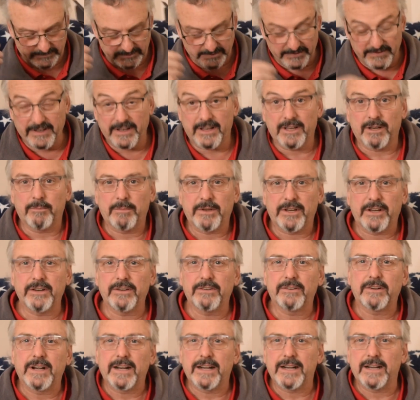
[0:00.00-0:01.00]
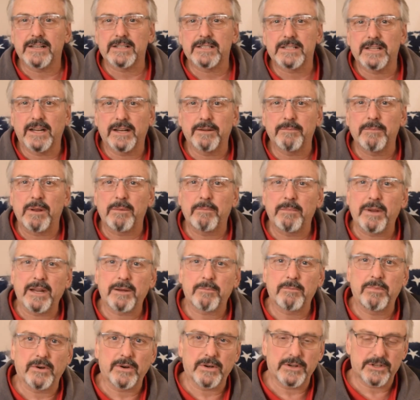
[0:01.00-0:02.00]
think it'll be good right outside my back
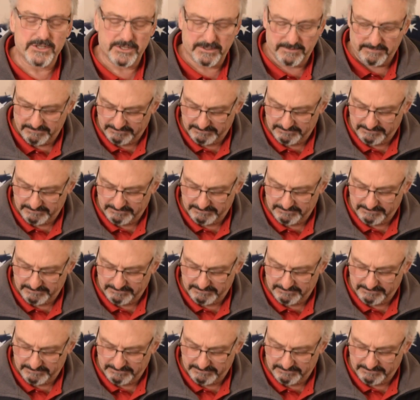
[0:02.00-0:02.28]
porch.